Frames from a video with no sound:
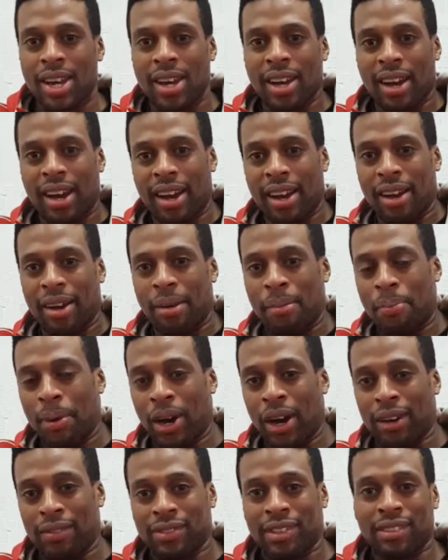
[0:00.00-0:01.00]
but
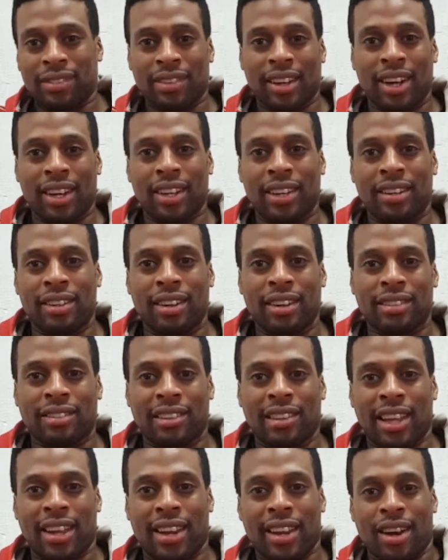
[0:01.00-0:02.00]
I've decided not to
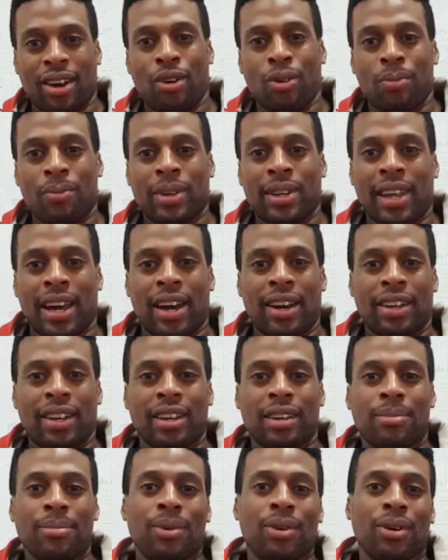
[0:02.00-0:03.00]
let it hold me down
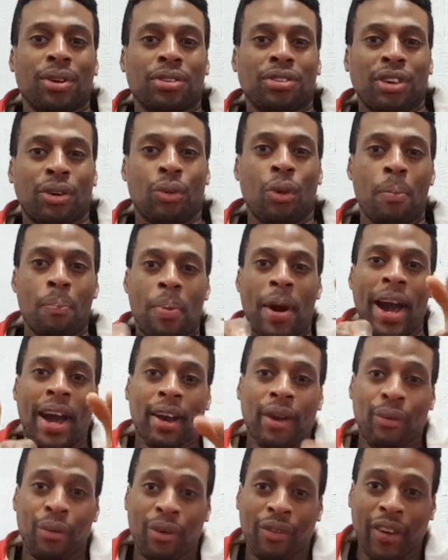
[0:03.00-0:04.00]
anymore. So we're
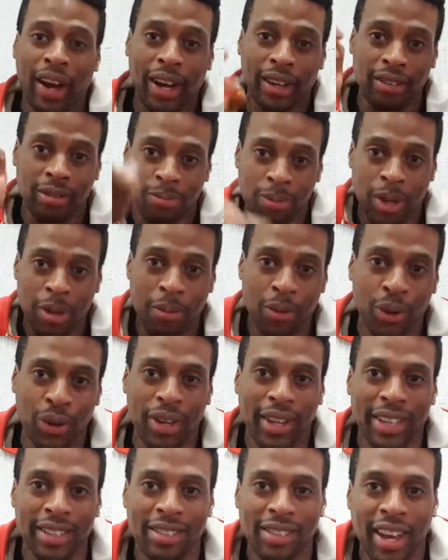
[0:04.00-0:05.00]
back with How to Be More
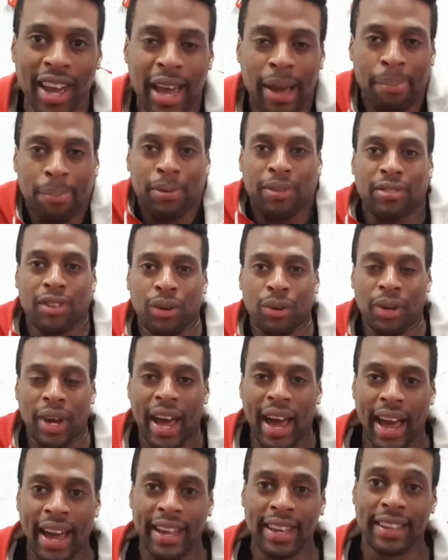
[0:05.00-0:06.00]
Ninja episode
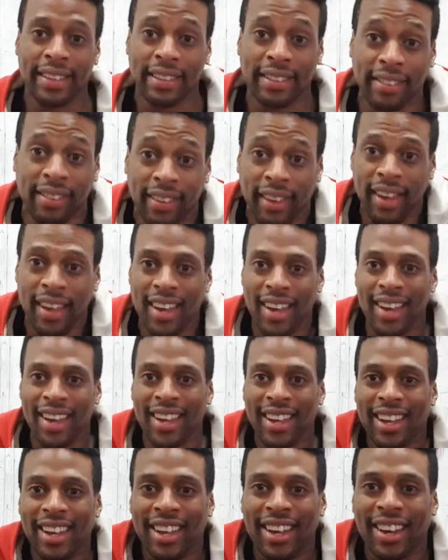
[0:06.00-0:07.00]
8.
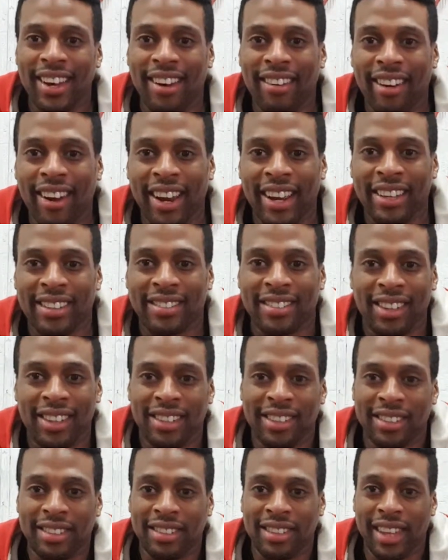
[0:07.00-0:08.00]
Alright,
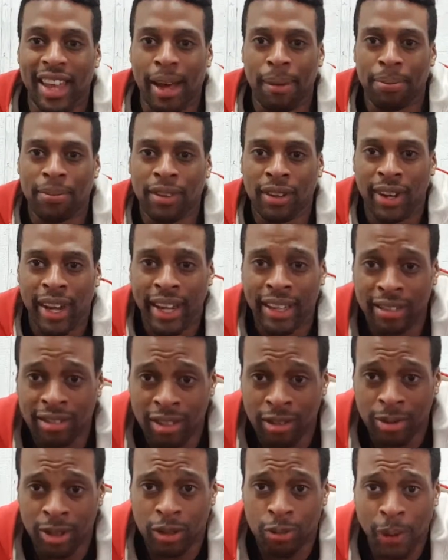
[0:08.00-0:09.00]
so episode 8 is going
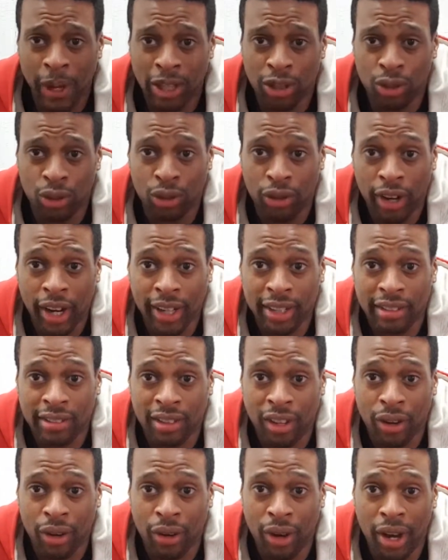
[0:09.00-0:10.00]
to be special, right?
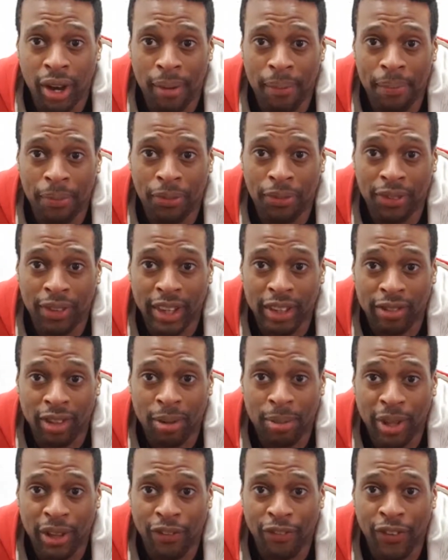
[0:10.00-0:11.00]
So it's
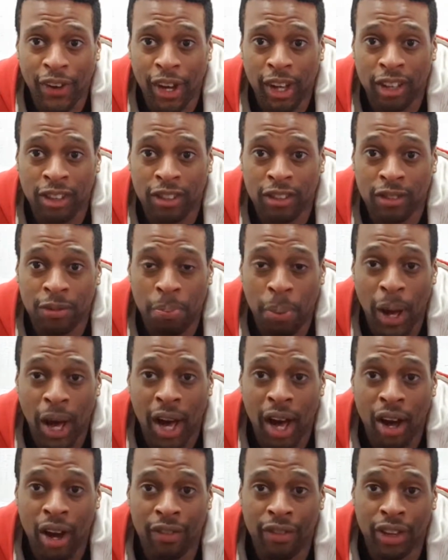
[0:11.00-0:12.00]
going to be the first
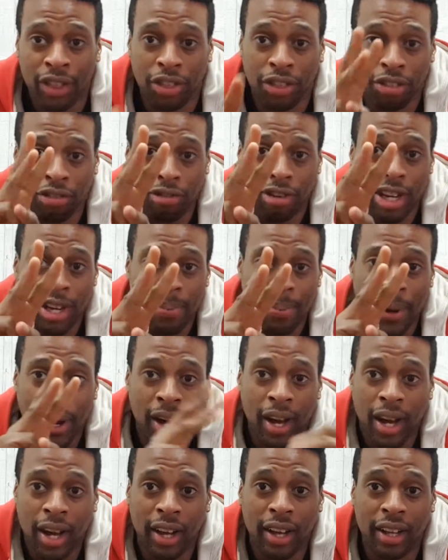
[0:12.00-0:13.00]
part of a
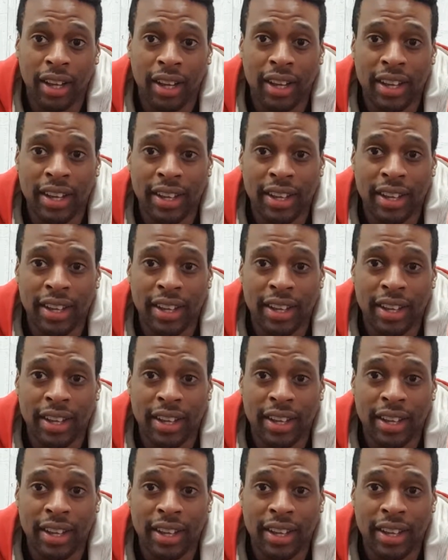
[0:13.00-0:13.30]
3-part